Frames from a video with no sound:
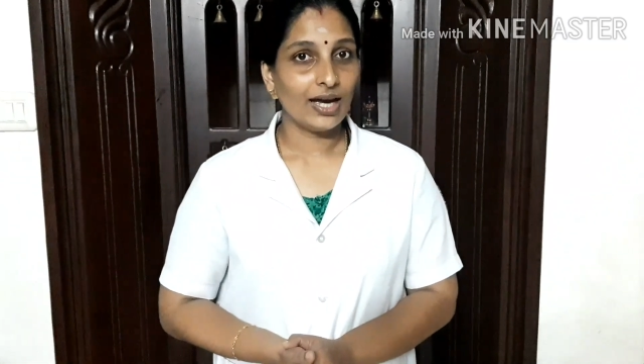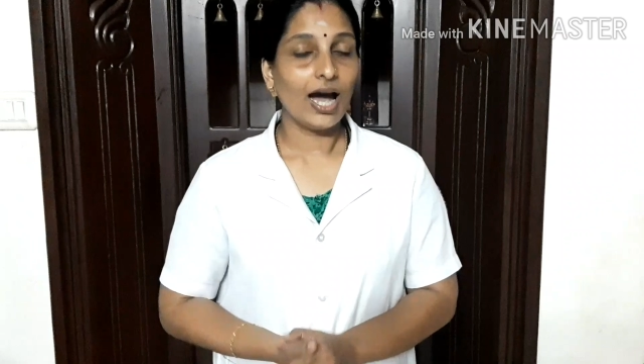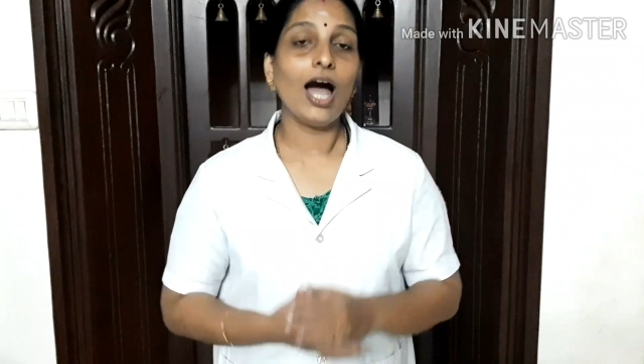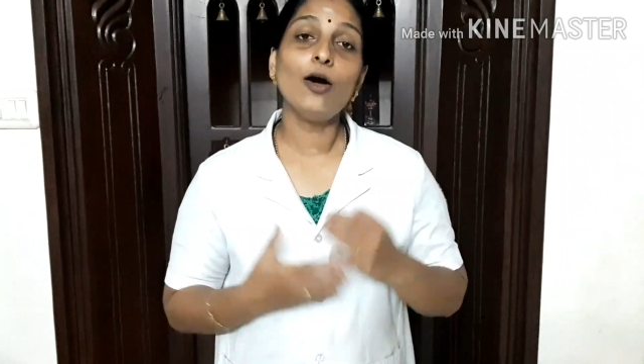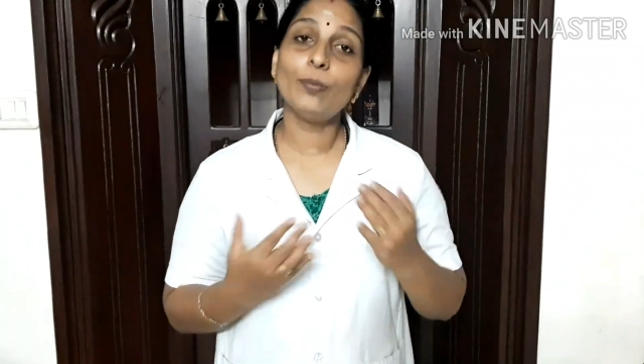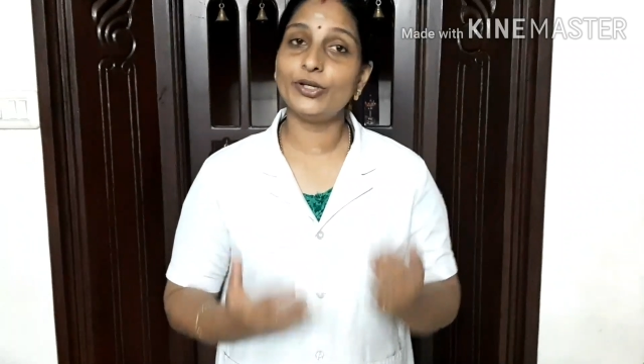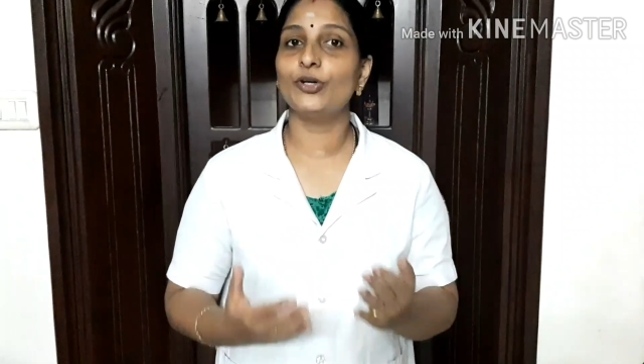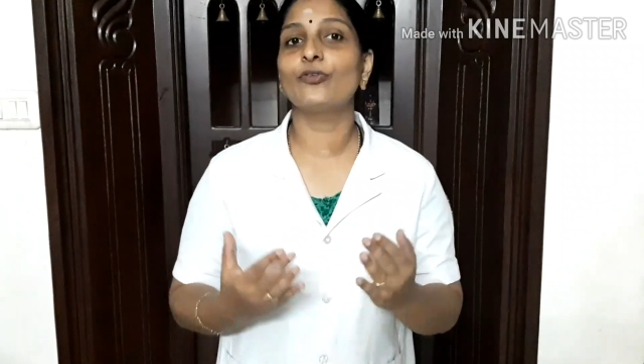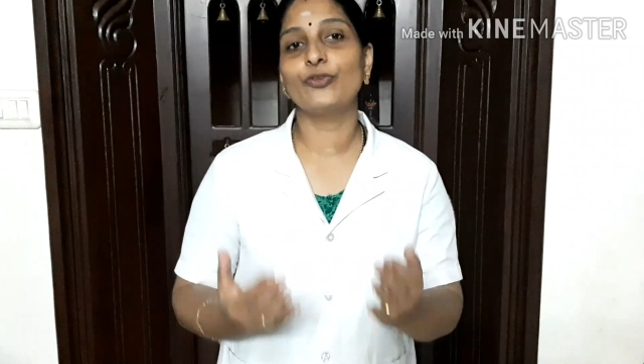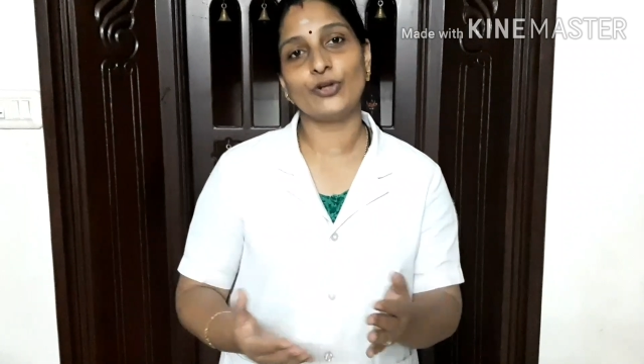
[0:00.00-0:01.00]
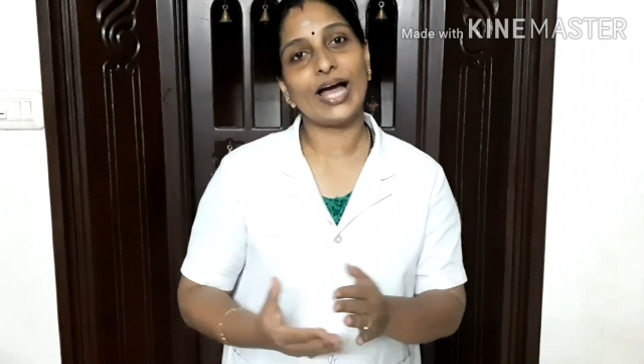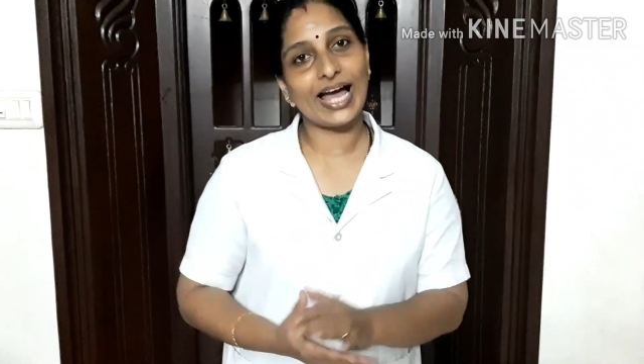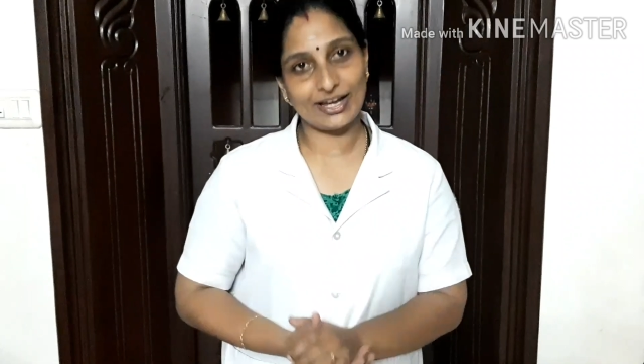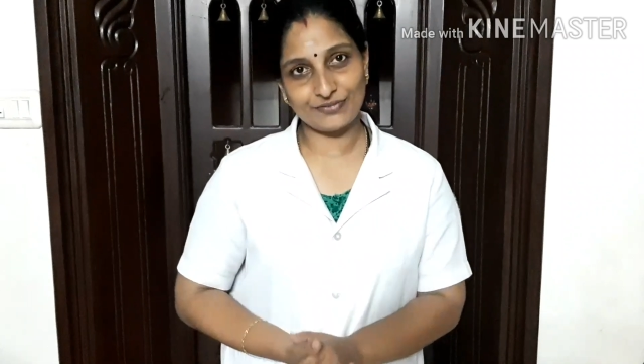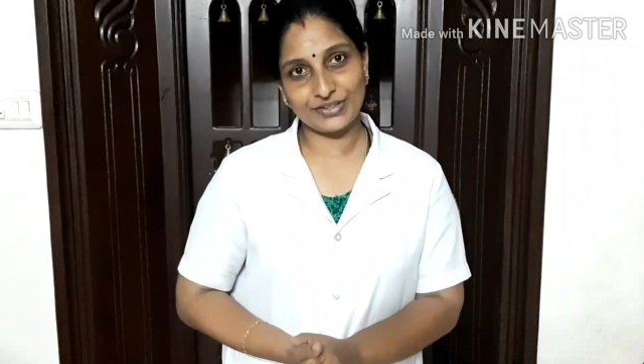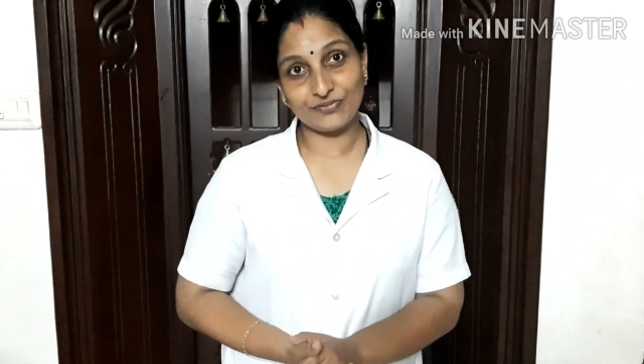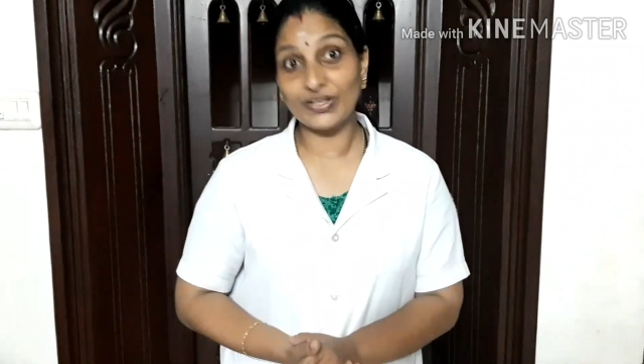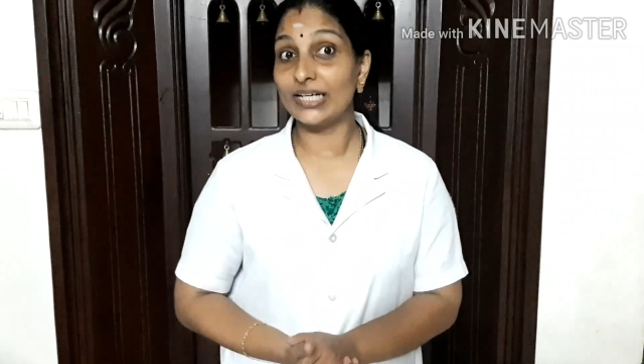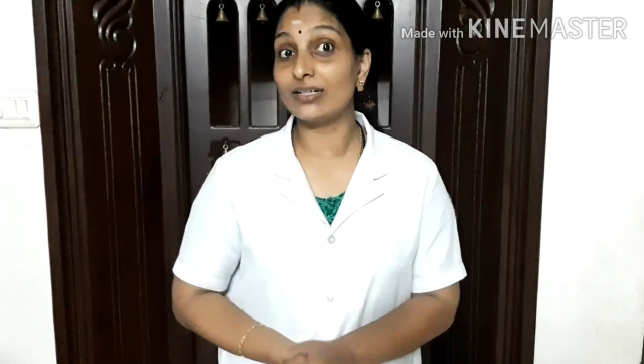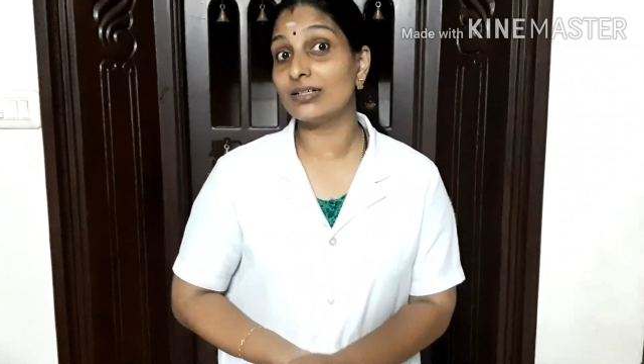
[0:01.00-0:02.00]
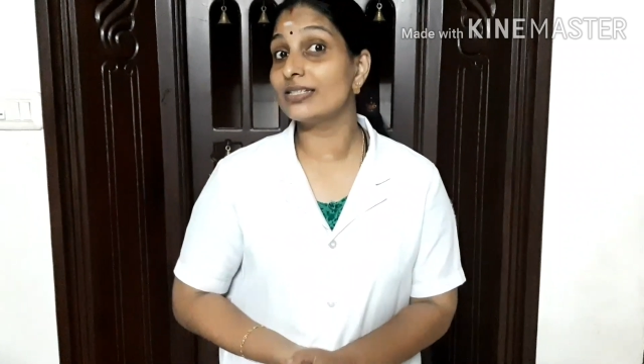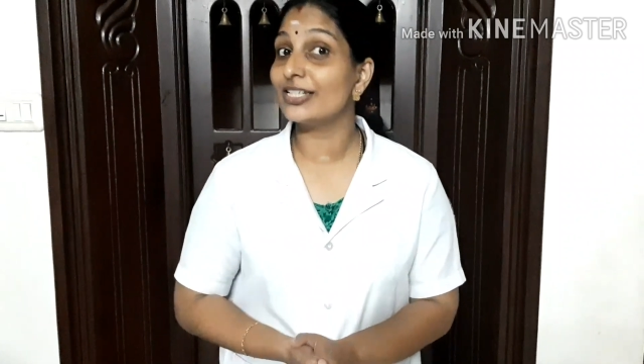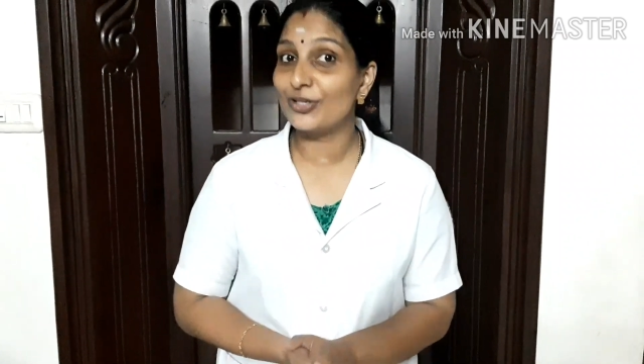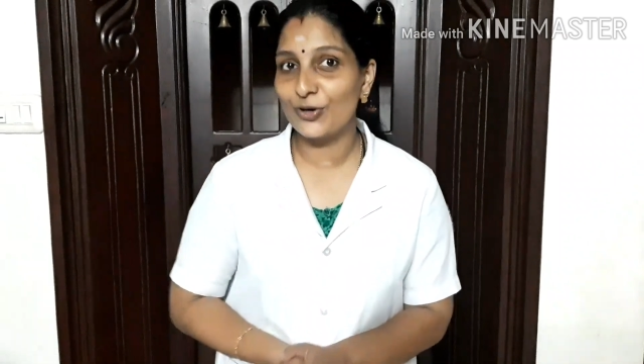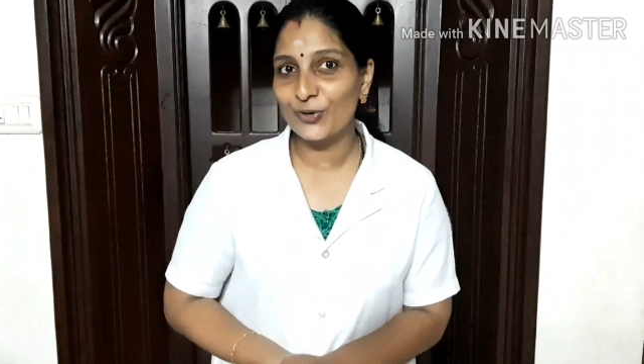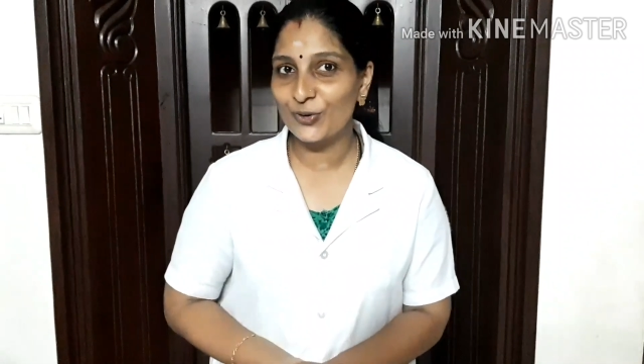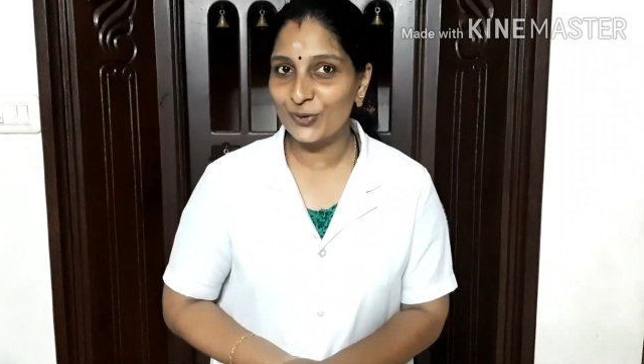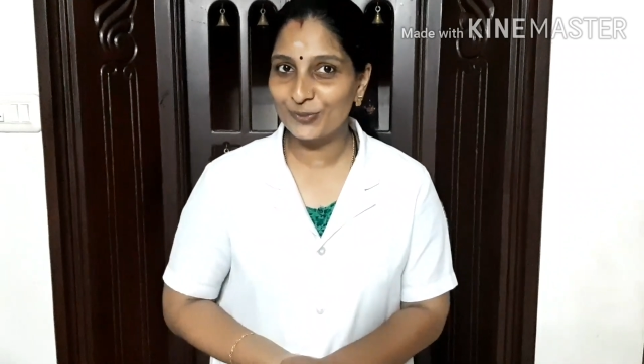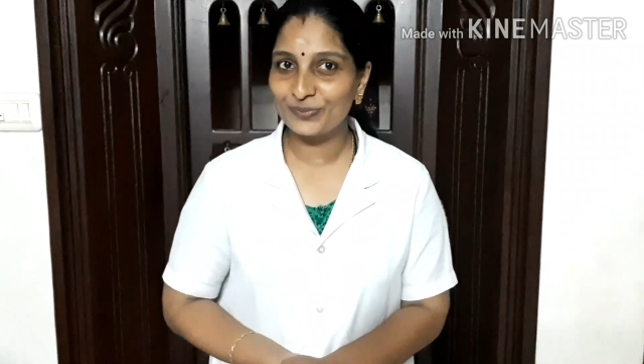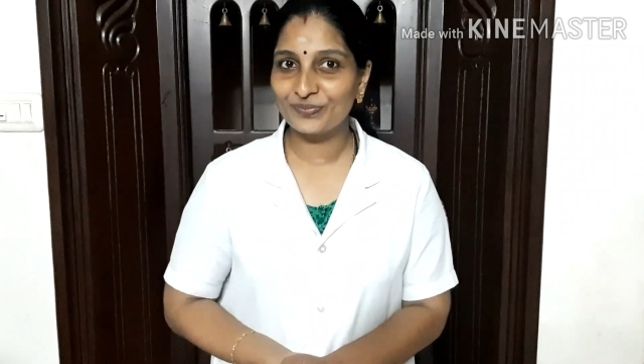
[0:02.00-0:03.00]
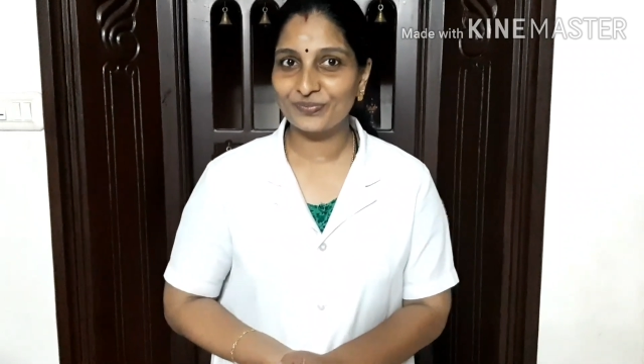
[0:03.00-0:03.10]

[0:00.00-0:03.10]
How many of you having vehicles in your home?